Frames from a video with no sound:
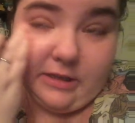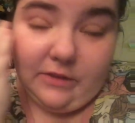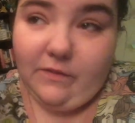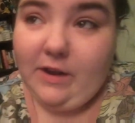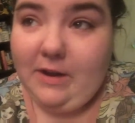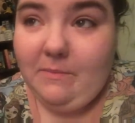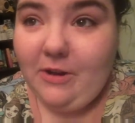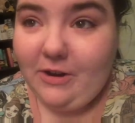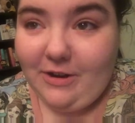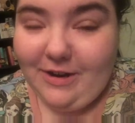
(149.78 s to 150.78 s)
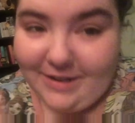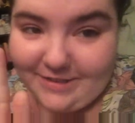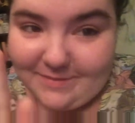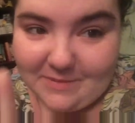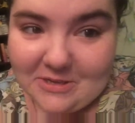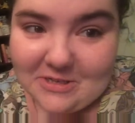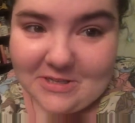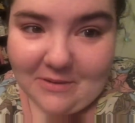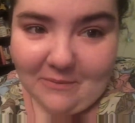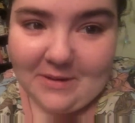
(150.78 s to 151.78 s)
It's fine, I'm not crying as much as
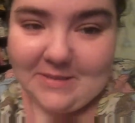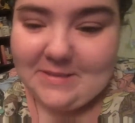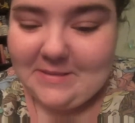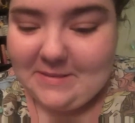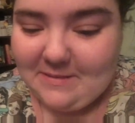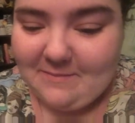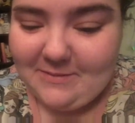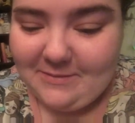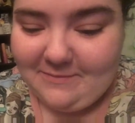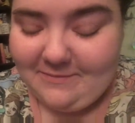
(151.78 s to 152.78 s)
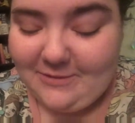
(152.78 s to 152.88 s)
I was about